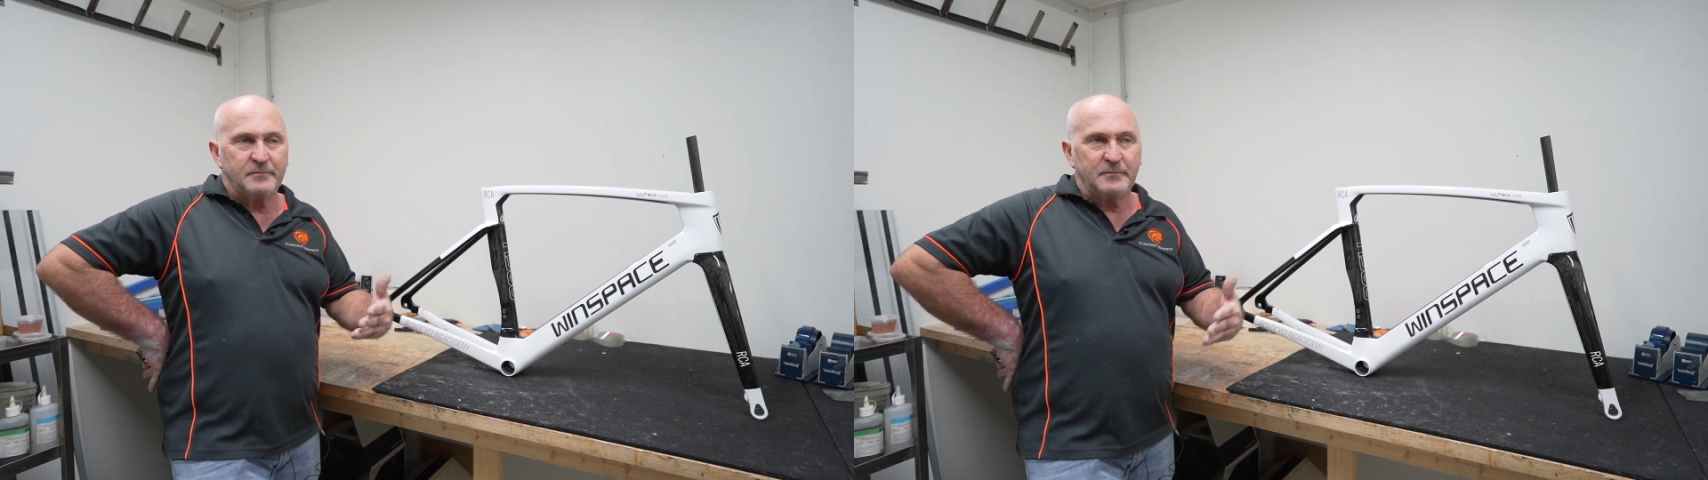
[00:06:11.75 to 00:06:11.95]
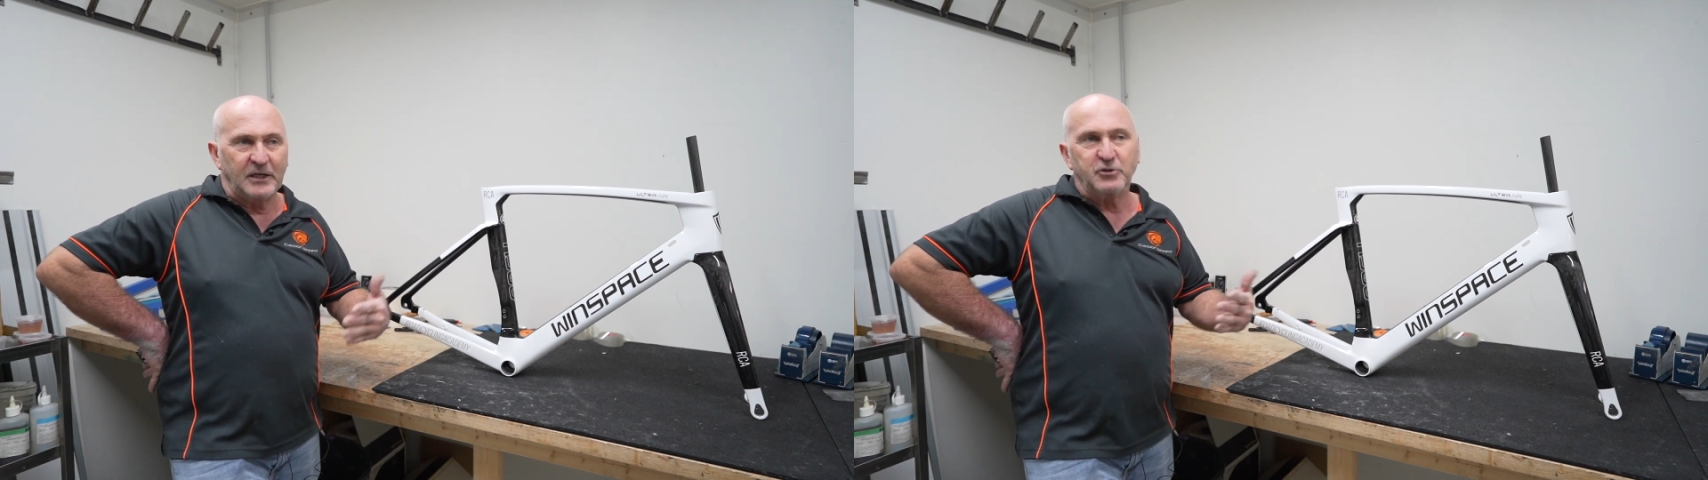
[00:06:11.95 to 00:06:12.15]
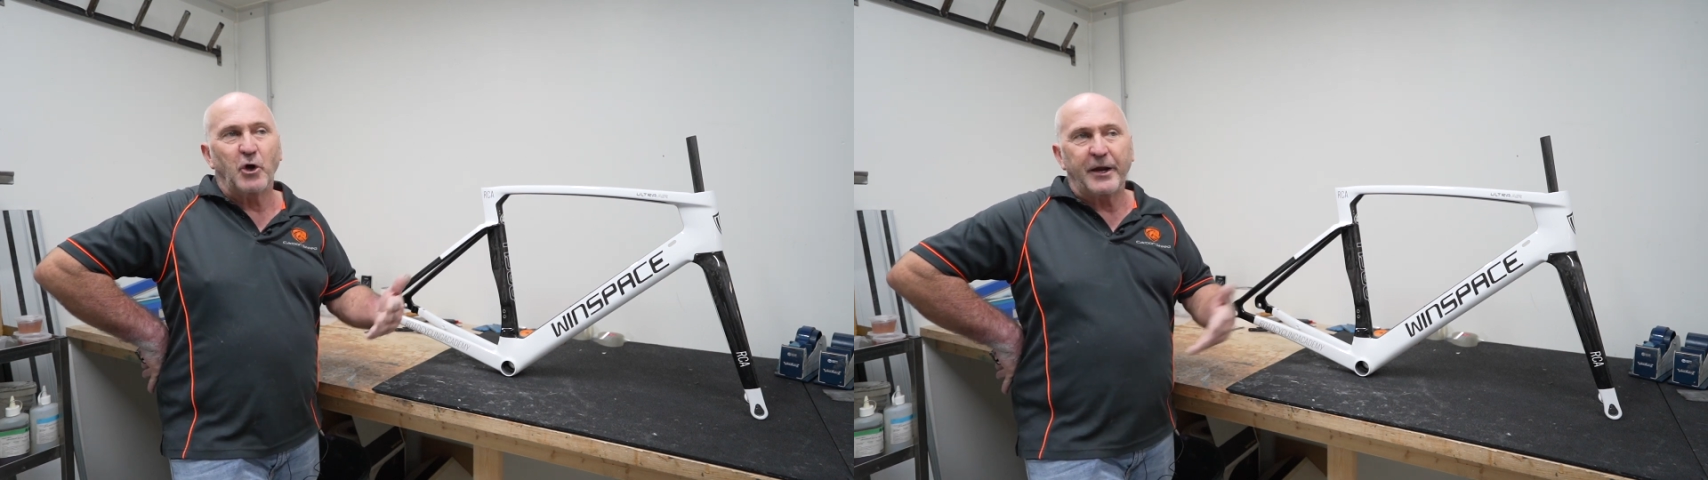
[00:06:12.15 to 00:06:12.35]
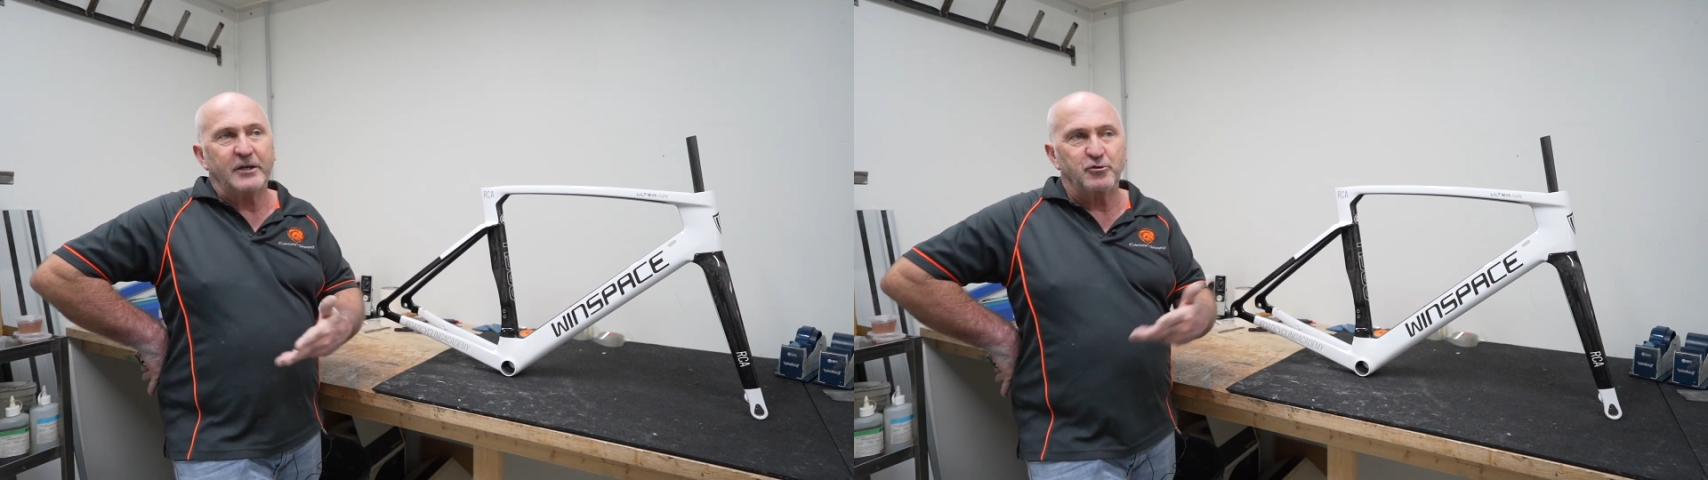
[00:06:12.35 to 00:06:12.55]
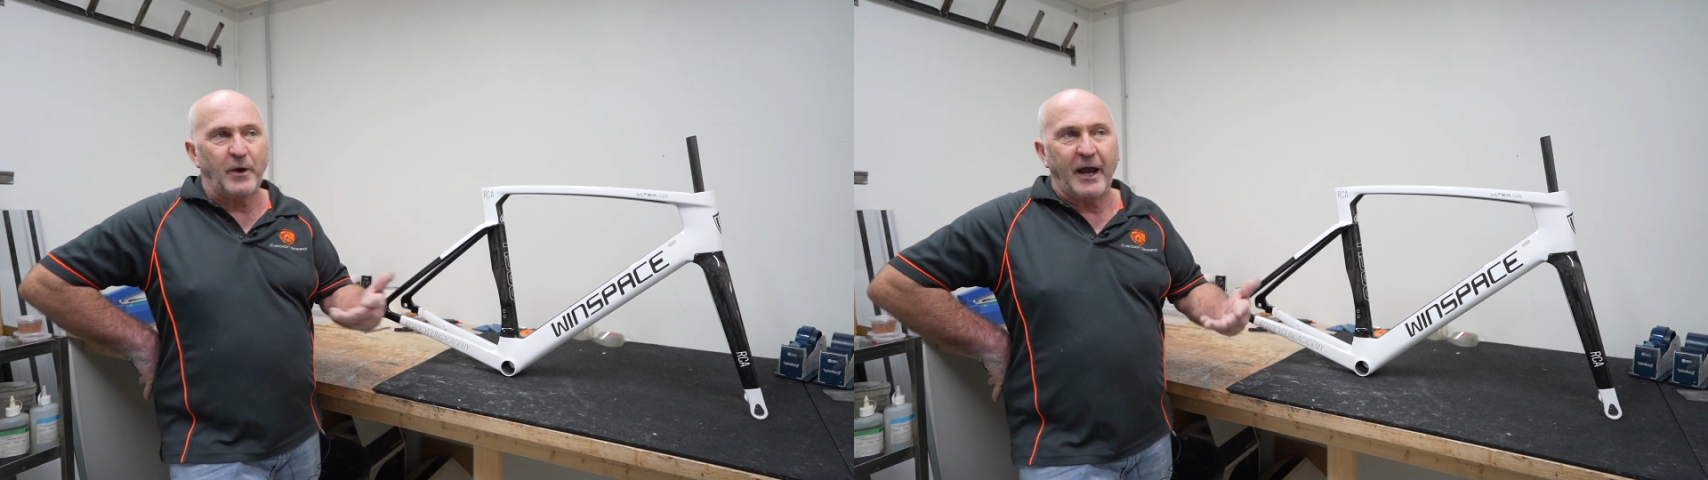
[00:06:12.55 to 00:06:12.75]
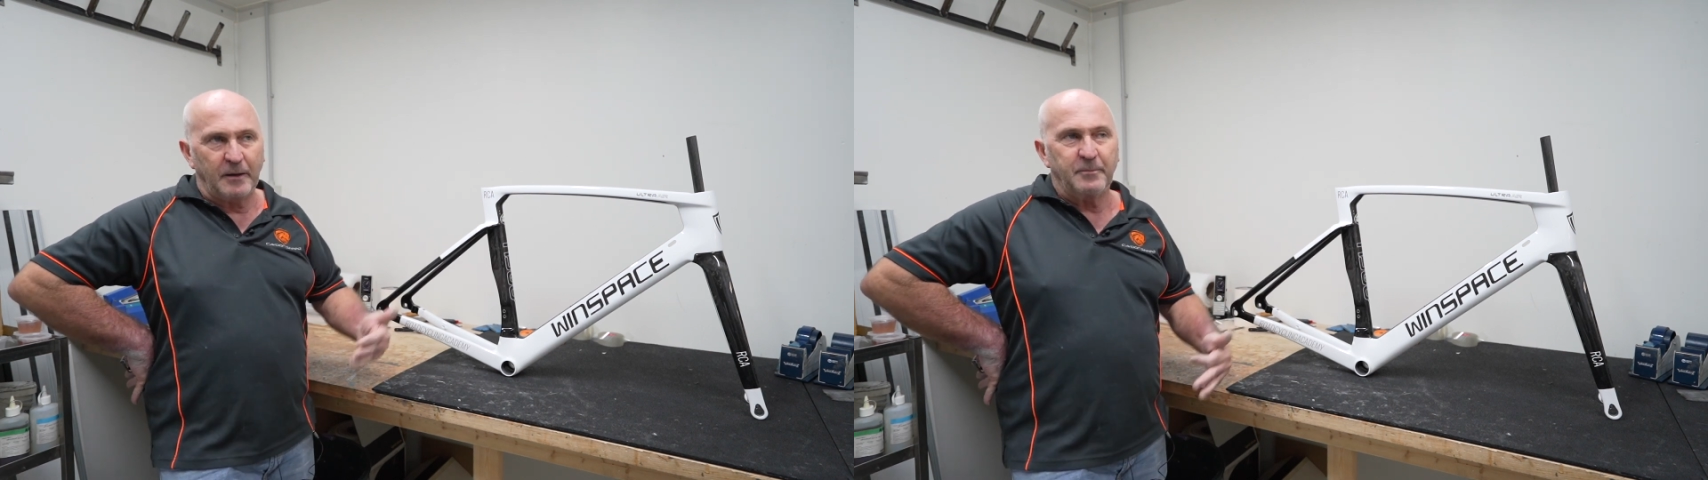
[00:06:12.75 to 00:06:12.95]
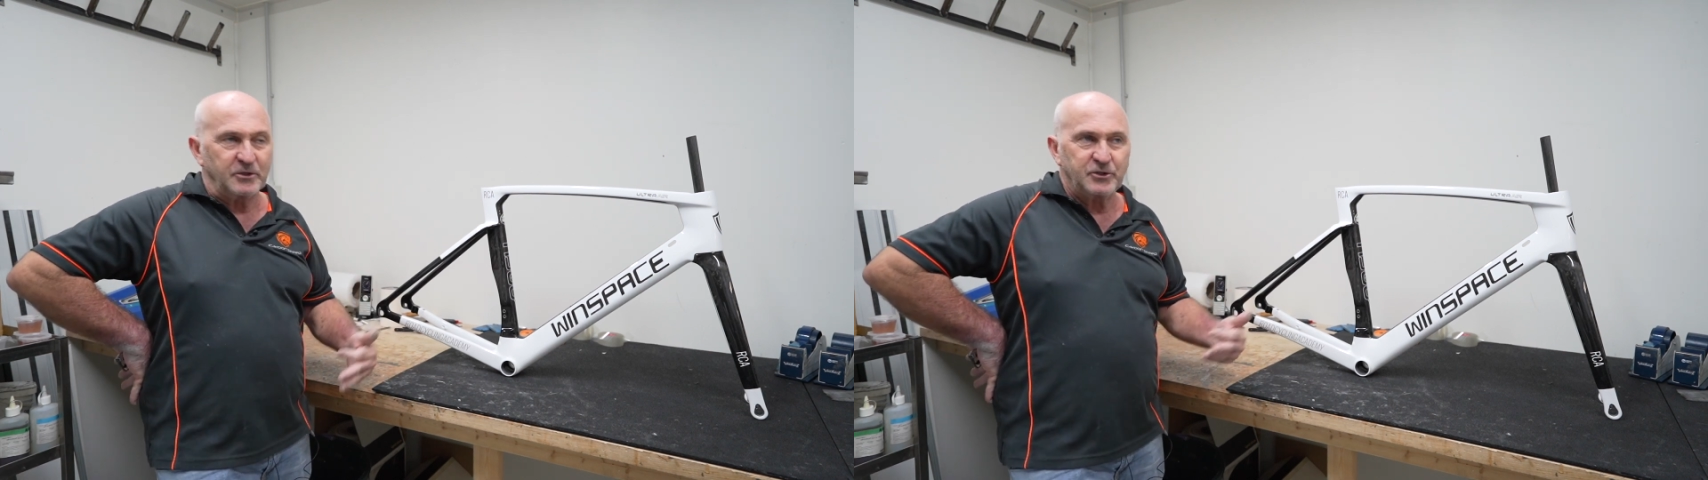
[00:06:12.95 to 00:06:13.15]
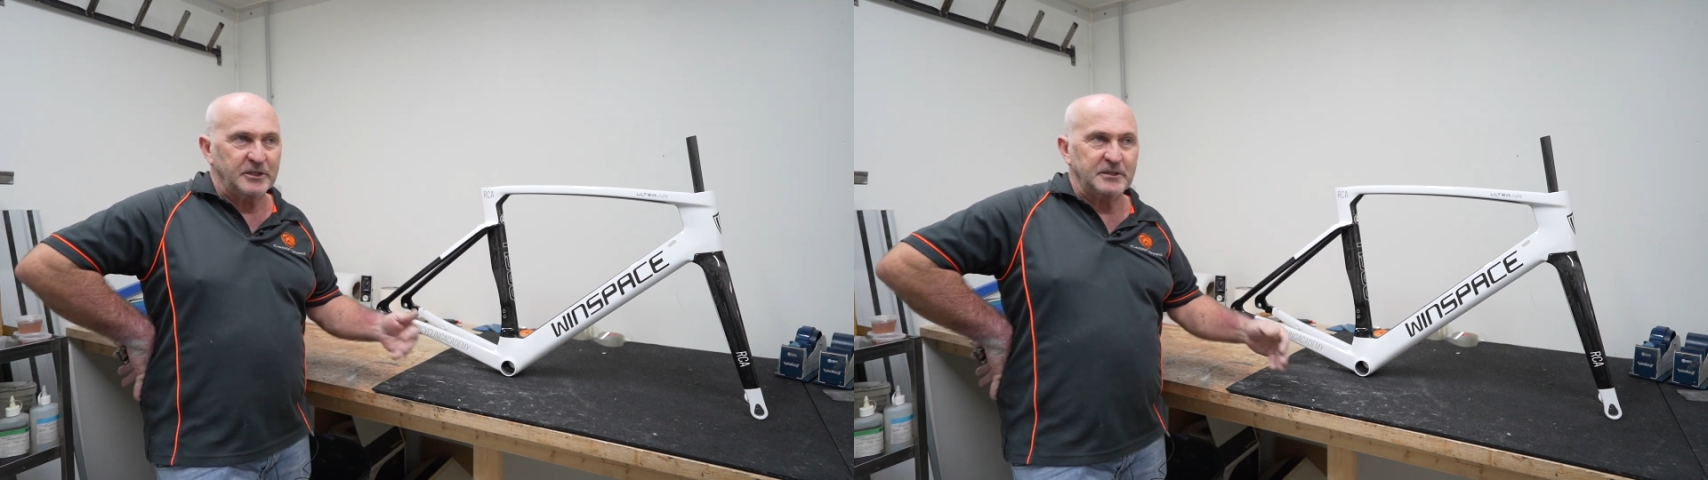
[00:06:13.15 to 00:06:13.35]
it's not X-raying, but shit,